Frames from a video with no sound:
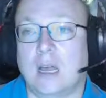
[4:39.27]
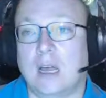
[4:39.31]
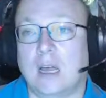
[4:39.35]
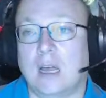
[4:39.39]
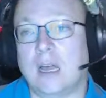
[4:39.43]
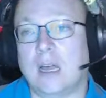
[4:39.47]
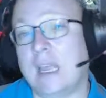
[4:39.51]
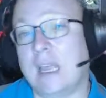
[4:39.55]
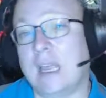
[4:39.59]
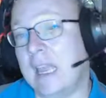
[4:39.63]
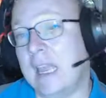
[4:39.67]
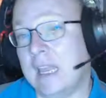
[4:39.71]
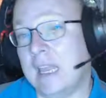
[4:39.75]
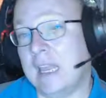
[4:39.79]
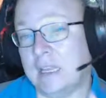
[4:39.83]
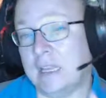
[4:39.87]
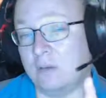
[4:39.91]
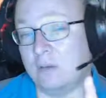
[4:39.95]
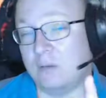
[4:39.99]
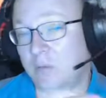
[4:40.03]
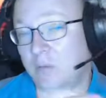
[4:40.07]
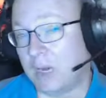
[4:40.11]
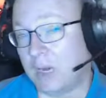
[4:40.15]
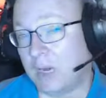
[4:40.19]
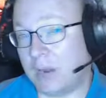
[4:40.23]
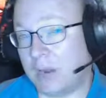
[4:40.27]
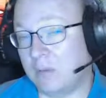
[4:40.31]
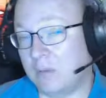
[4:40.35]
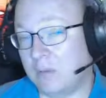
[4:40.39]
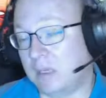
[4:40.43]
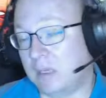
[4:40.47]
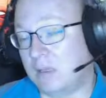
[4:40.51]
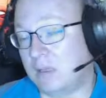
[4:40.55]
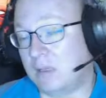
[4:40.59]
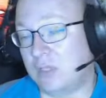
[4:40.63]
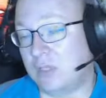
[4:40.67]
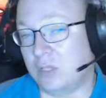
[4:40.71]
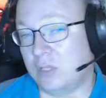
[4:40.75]
And what I would
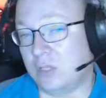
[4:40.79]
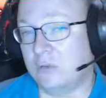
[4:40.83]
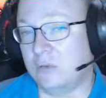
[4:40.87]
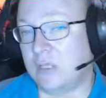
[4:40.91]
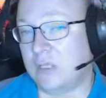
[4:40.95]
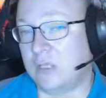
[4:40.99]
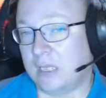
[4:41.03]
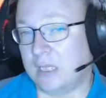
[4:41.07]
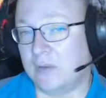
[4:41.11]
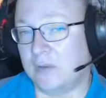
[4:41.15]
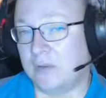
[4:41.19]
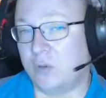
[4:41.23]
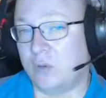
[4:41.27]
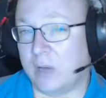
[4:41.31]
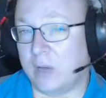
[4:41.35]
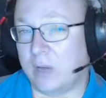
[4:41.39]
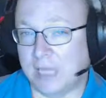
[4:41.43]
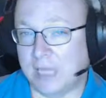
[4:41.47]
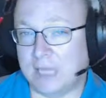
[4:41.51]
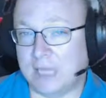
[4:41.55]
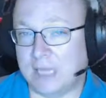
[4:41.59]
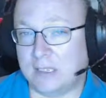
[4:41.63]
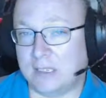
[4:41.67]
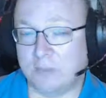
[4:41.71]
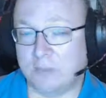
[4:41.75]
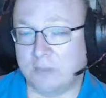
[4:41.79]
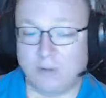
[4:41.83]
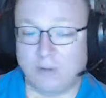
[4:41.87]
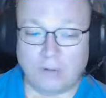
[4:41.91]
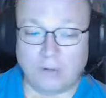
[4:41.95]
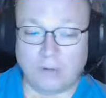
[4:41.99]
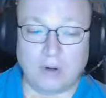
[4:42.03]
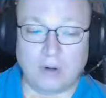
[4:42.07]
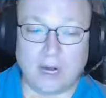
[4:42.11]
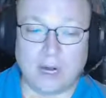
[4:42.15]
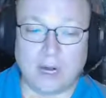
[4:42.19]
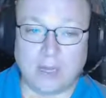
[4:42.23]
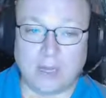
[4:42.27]
do to give you a hint before
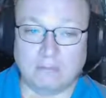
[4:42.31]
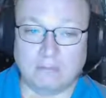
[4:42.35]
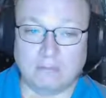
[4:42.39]
I